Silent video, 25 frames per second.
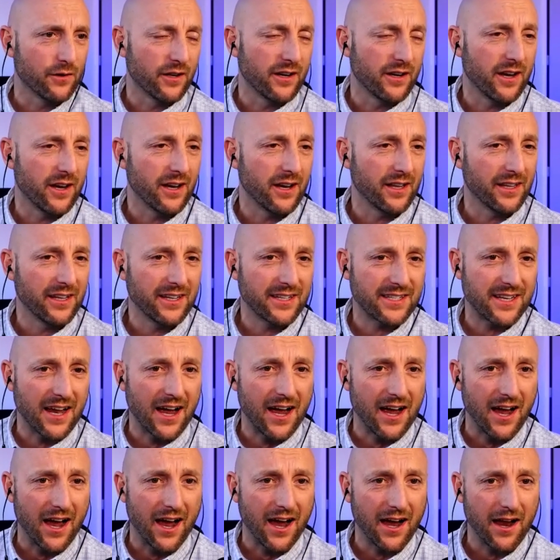and at least
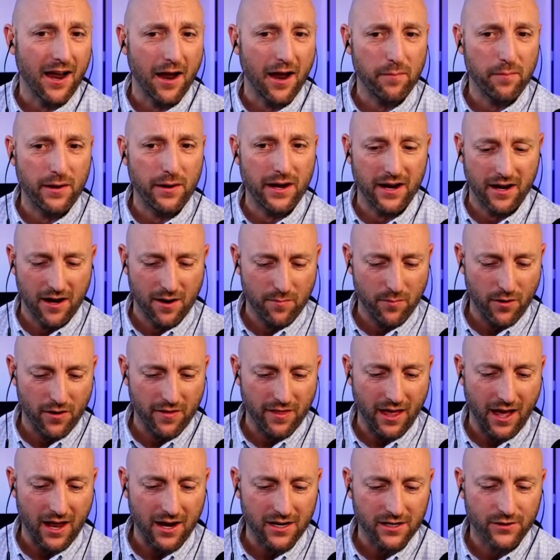I pick up on
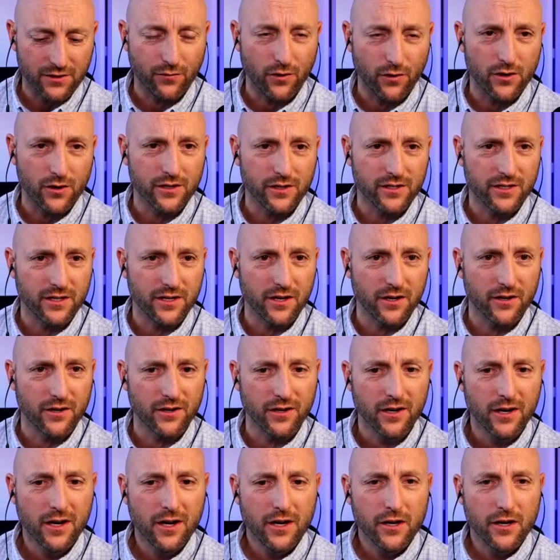that as far as your